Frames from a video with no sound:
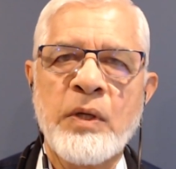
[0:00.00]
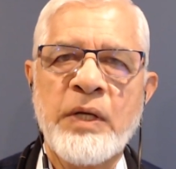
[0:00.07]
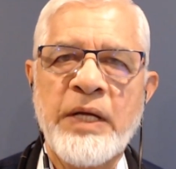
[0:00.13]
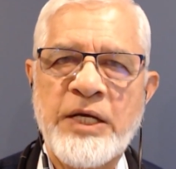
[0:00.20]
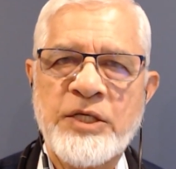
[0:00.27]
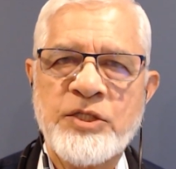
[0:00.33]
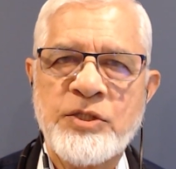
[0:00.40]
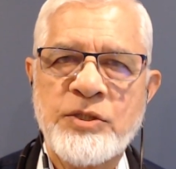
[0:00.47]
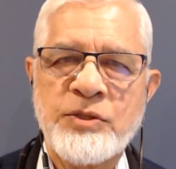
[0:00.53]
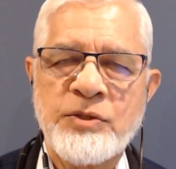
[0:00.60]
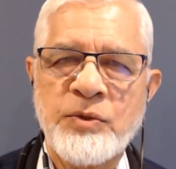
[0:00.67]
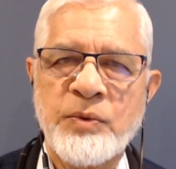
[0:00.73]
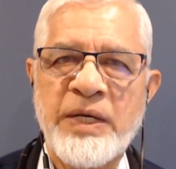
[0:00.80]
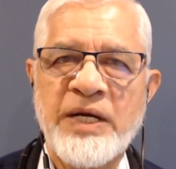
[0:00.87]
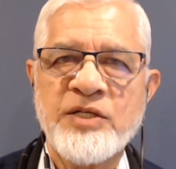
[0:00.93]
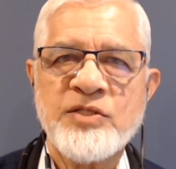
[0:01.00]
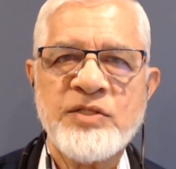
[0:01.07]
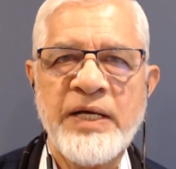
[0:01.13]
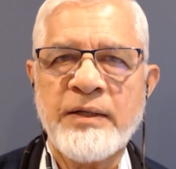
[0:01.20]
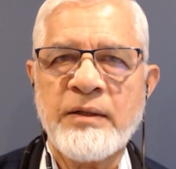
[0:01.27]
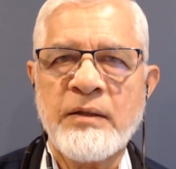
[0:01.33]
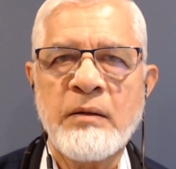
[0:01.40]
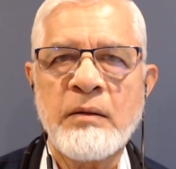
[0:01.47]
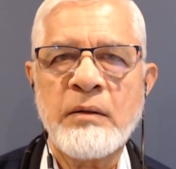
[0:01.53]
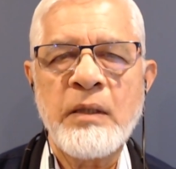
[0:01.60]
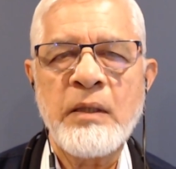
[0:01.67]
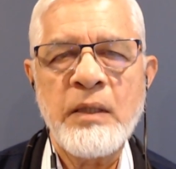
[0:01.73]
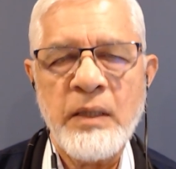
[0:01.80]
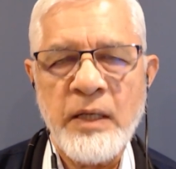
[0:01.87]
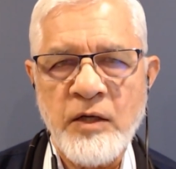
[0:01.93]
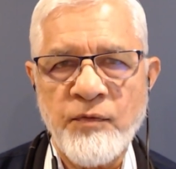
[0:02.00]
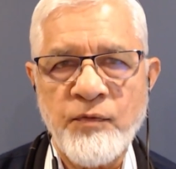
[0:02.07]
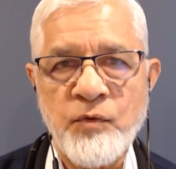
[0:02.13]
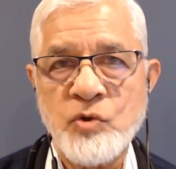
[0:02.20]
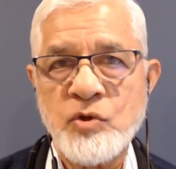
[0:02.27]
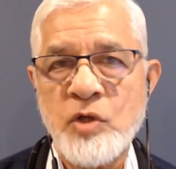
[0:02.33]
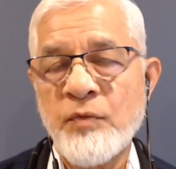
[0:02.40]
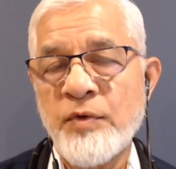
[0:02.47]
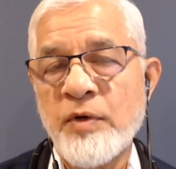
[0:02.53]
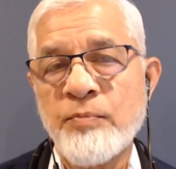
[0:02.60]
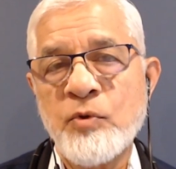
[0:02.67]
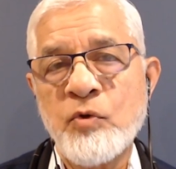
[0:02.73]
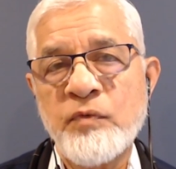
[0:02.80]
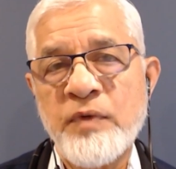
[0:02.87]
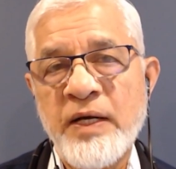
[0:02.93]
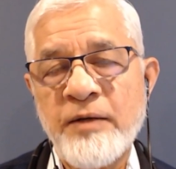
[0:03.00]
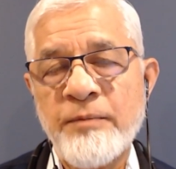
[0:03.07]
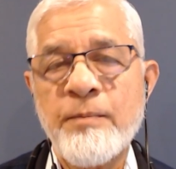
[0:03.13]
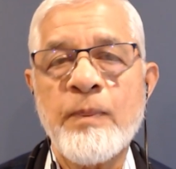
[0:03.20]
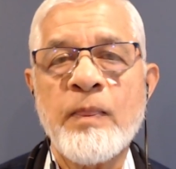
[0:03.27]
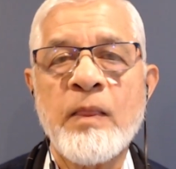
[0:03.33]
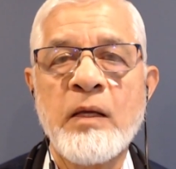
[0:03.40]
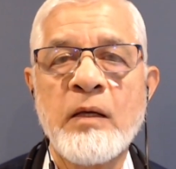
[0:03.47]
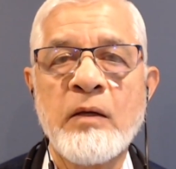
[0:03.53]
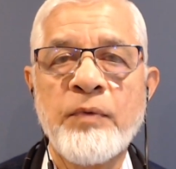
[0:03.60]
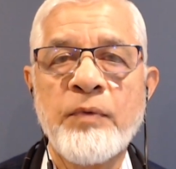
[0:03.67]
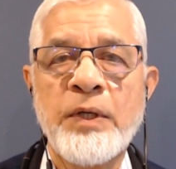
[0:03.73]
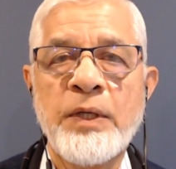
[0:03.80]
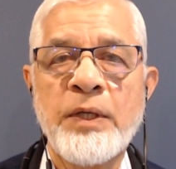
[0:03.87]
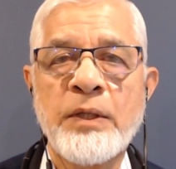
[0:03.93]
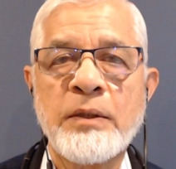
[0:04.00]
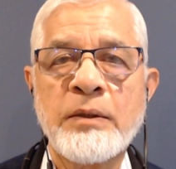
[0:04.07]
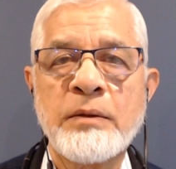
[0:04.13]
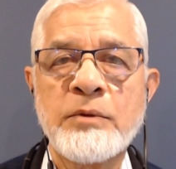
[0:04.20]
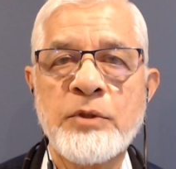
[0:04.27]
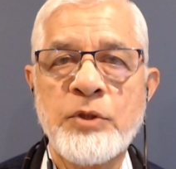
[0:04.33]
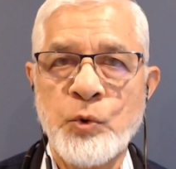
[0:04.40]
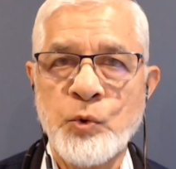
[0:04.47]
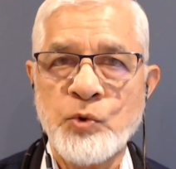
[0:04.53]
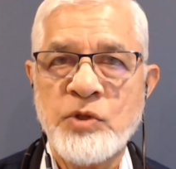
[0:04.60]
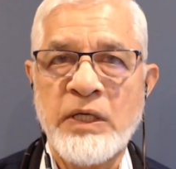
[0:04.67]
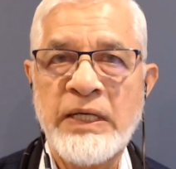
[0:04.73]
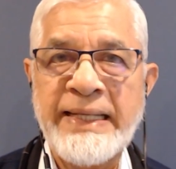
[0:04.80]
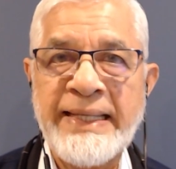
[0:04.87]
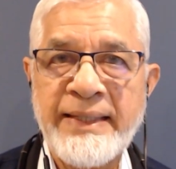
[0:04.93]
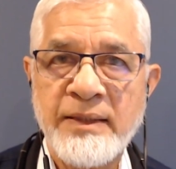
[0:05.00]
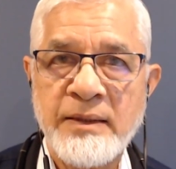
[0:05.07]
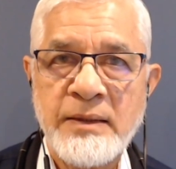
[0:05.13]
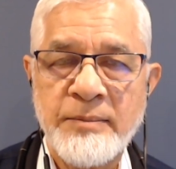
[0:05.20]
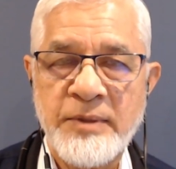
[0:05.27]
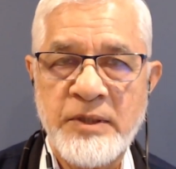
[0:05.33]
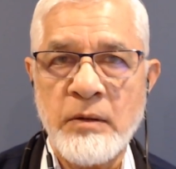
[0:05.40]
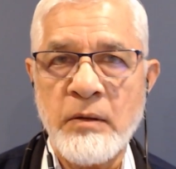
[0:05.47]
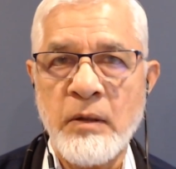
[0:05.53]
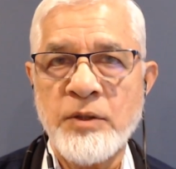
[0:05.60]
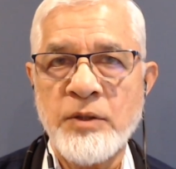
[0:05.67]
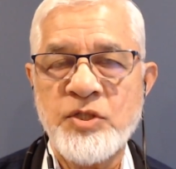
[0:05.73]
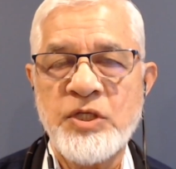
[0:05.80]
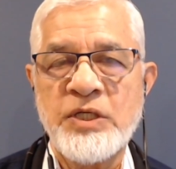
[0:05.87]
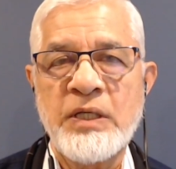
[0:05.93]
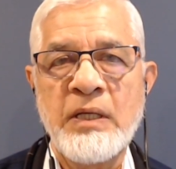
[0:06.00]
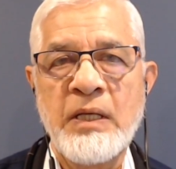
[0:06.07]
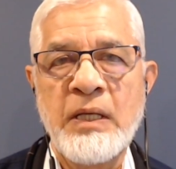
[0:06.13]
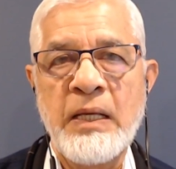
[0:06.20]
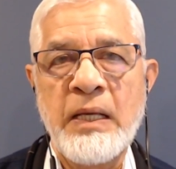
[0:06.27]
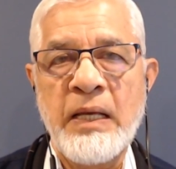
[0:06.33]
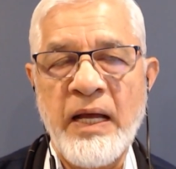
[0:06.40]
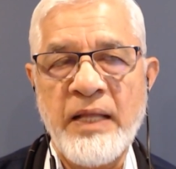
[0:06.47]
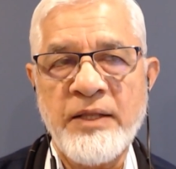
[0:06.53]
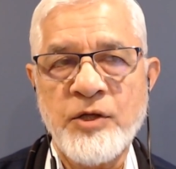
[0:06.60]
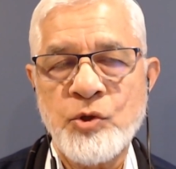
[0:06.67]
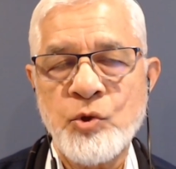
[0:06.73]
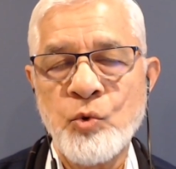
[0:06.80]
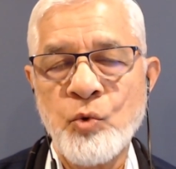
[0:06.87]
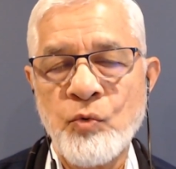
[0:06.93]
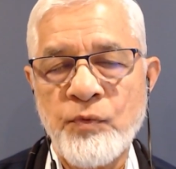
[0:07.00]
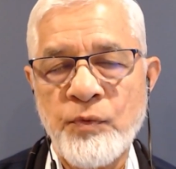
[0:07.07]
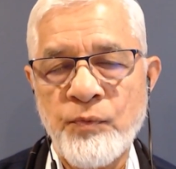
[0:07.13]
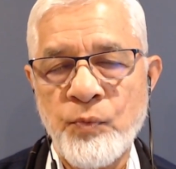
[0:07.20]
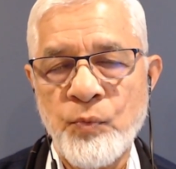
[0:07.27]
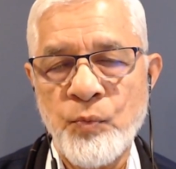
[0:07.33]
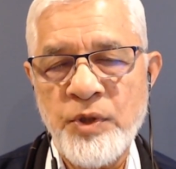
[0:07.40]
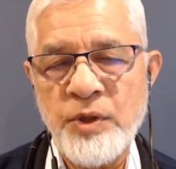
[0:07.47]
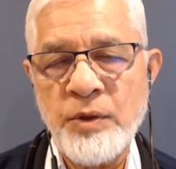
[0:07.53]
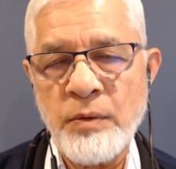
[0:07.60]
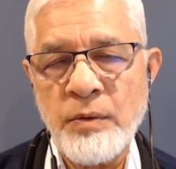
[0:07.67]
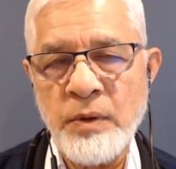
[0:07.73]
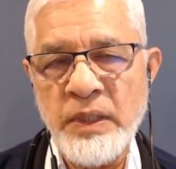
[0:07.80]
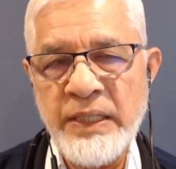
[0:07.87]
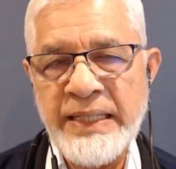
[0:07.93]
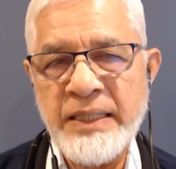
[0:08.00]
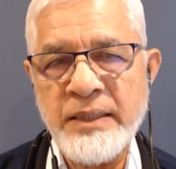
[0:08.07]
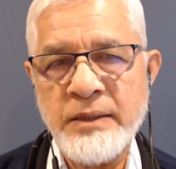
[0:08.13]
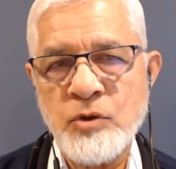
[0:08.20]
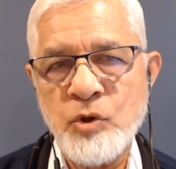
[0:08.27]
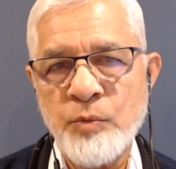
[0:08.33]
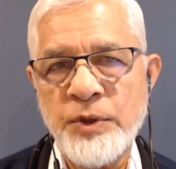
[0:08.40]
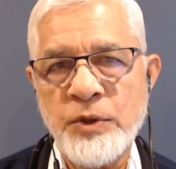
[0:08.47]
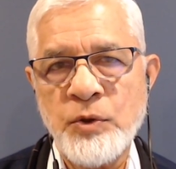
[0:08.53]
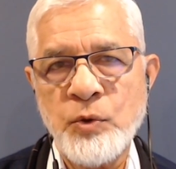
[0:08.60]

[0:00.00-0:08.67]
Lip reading: cash to cash cycle. And of course, how we improve that? We use lean methodology, and the tool within lean to be